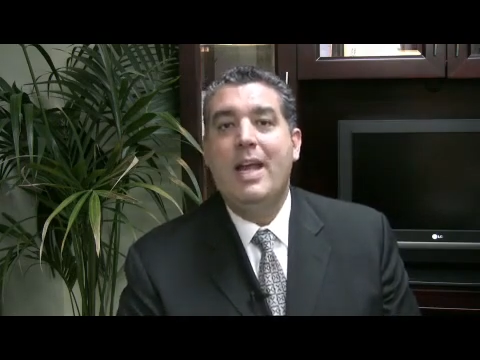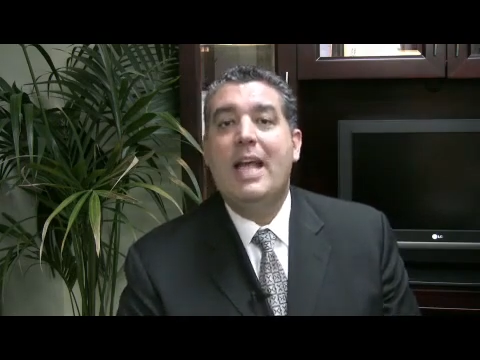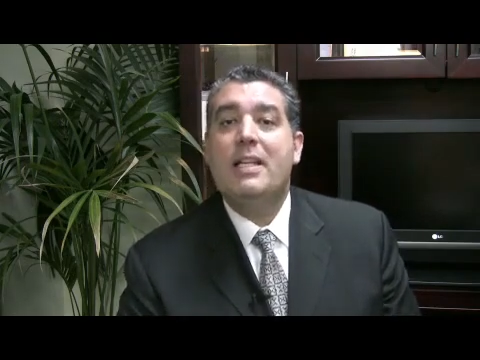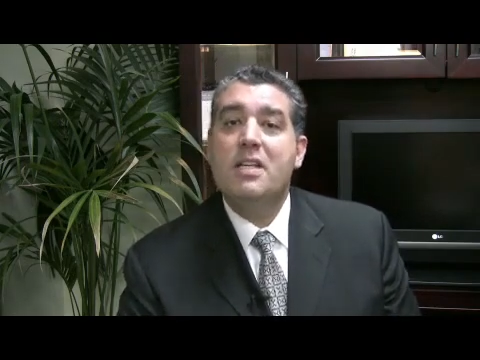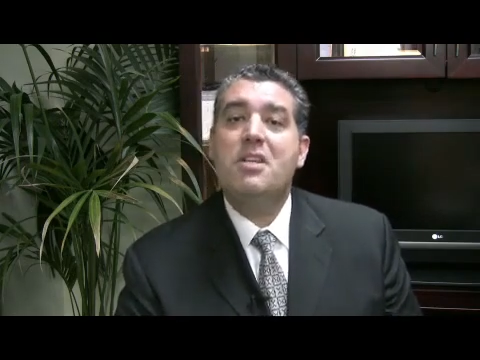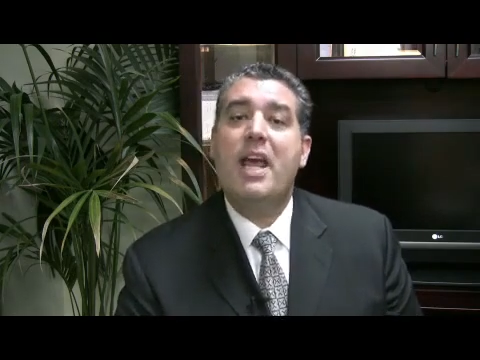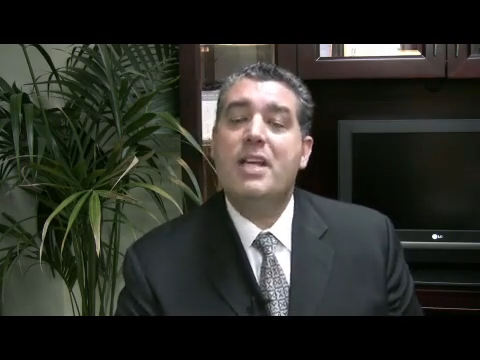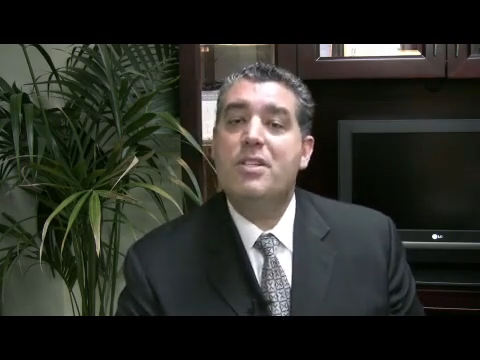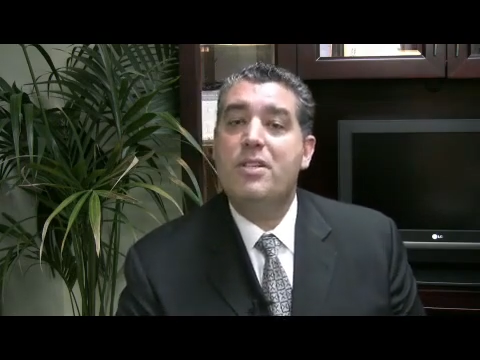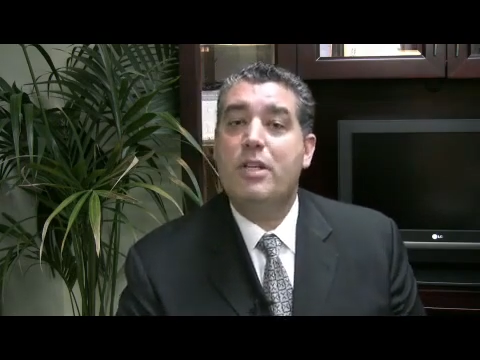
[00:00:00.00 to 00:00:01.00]
In this
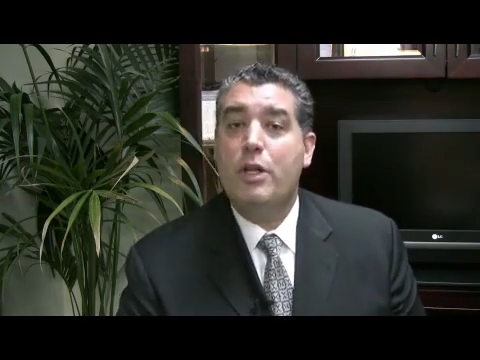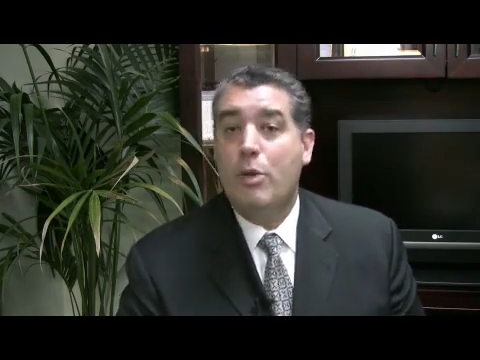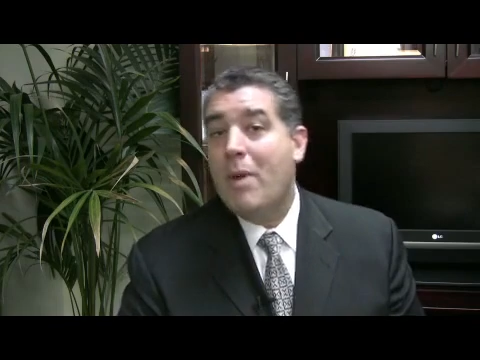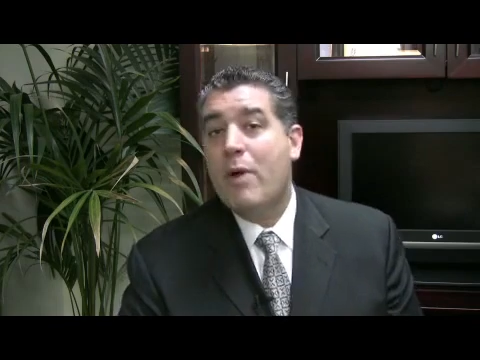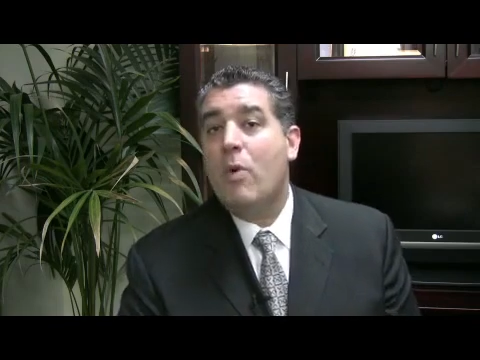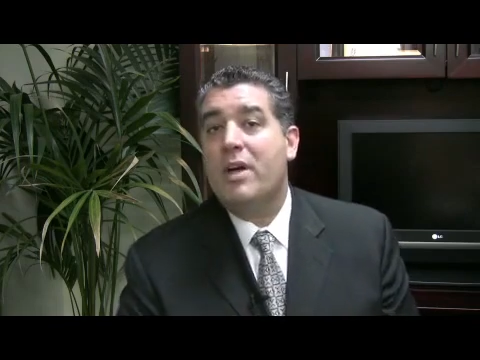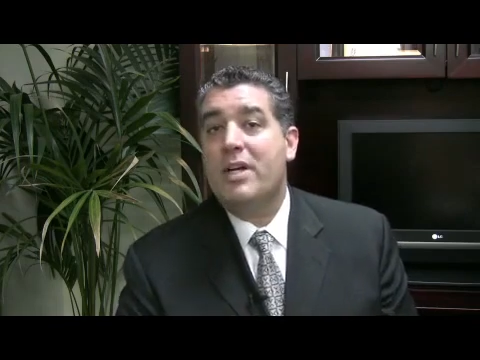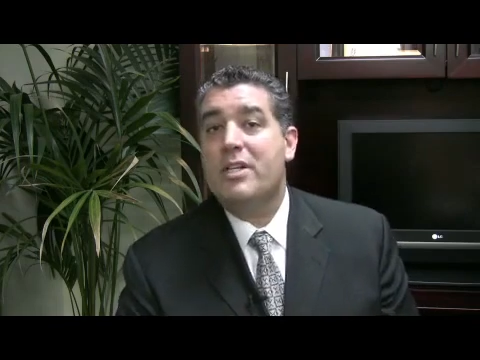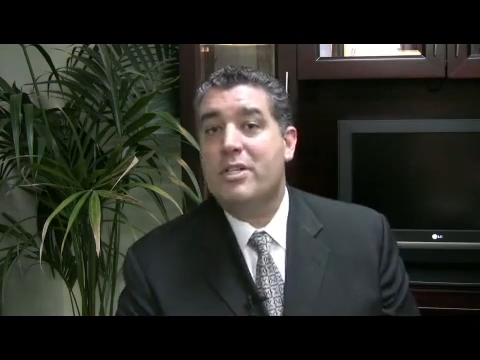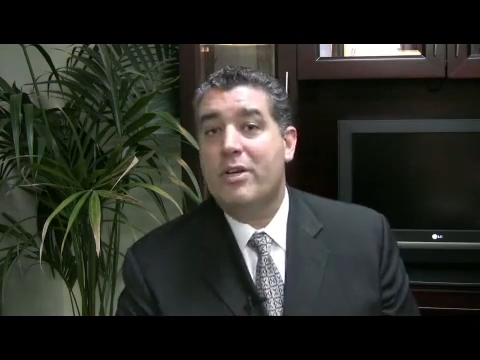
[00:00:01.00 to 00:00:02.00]
case, you might want to
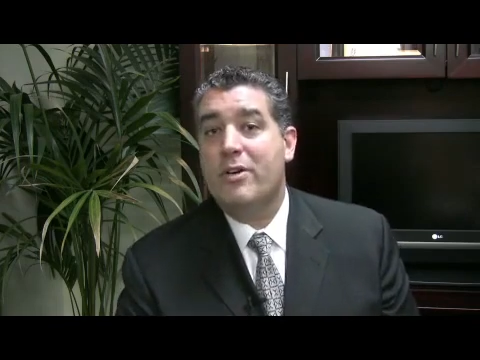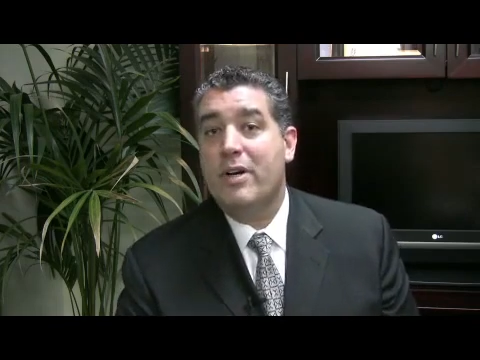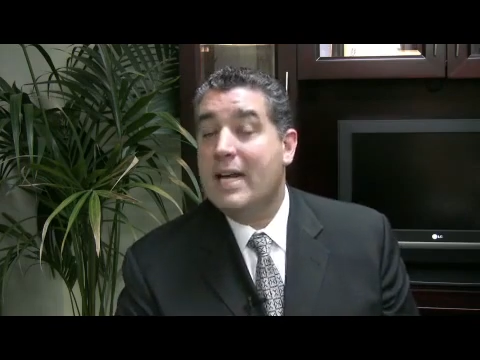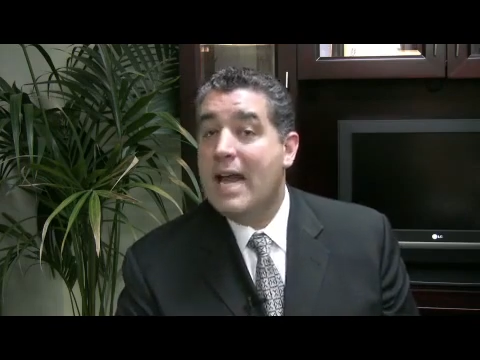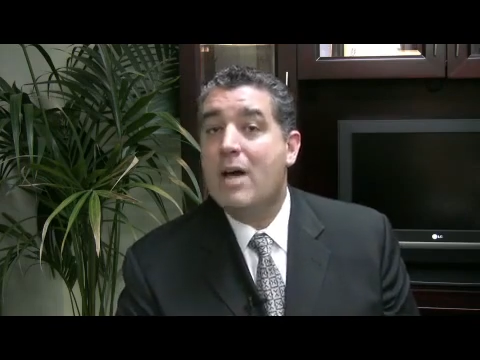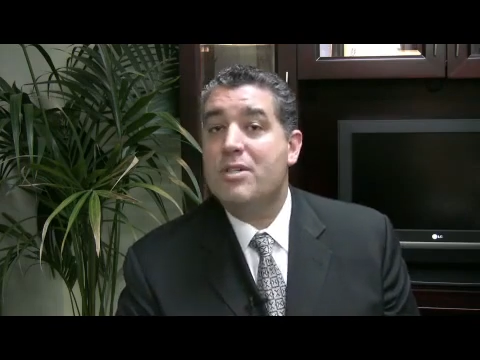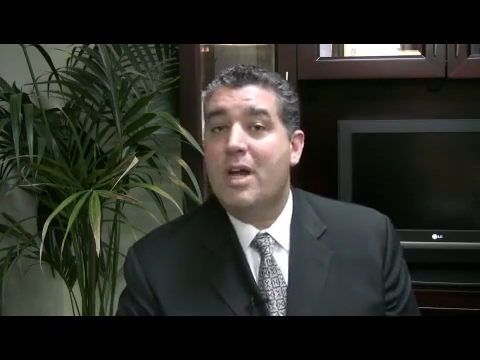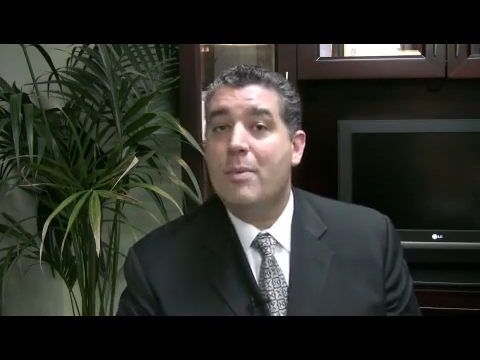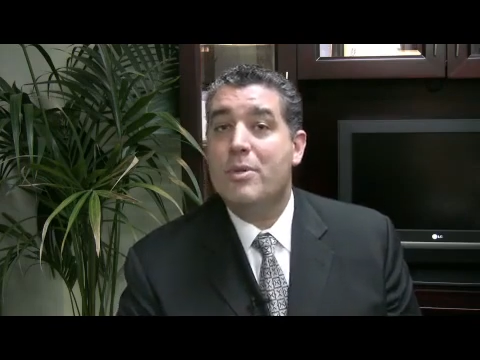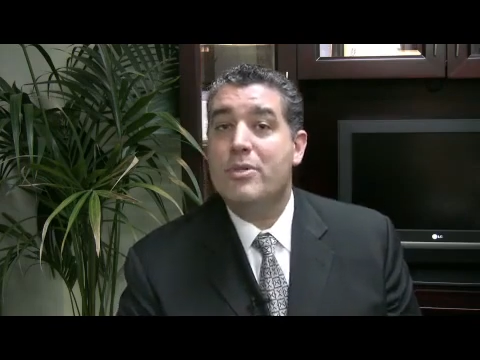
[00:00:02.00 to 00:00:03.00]
consider an
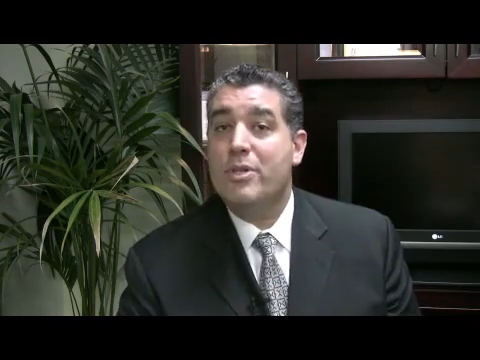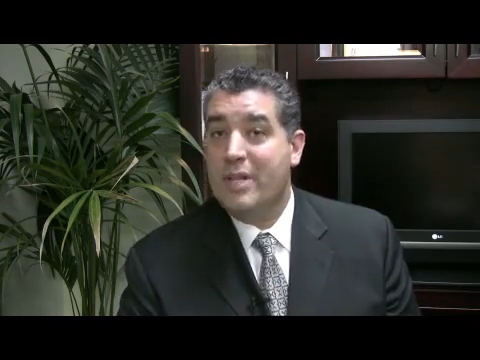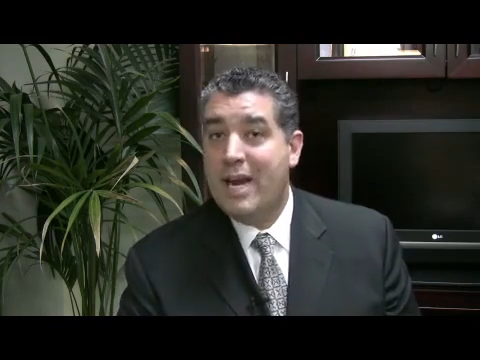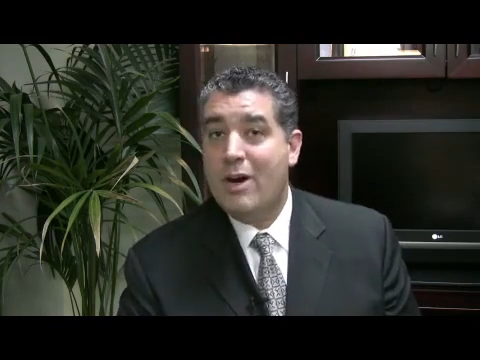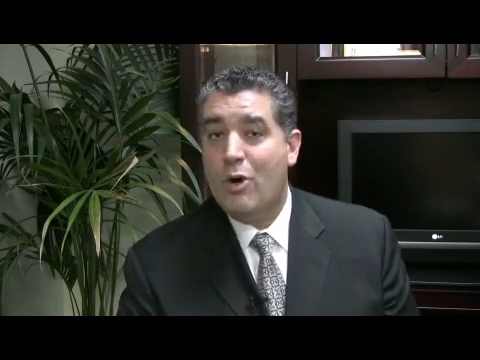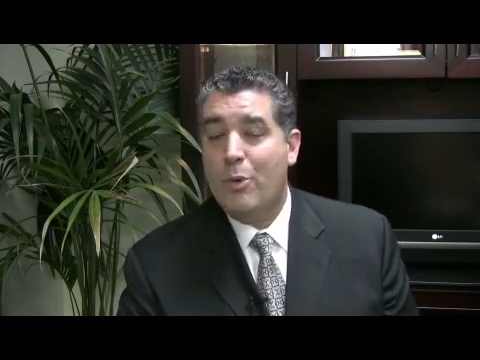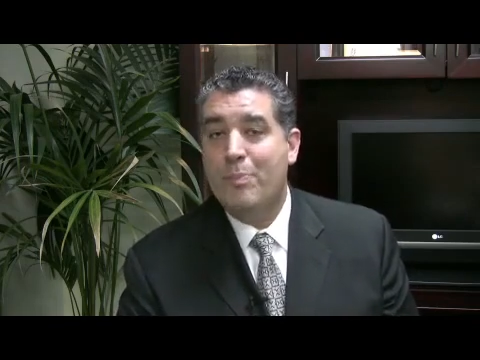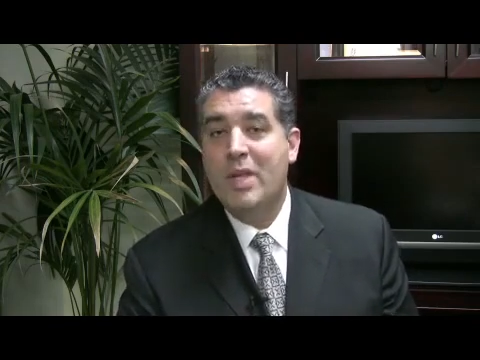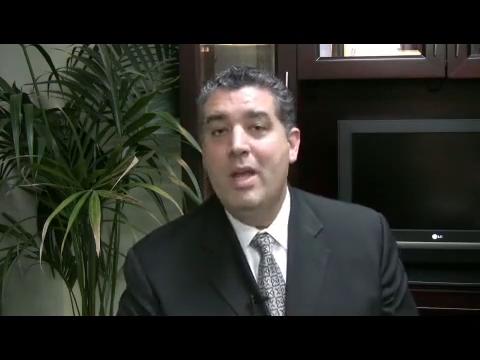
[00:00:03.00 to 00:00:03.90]
Alzheimer's care home.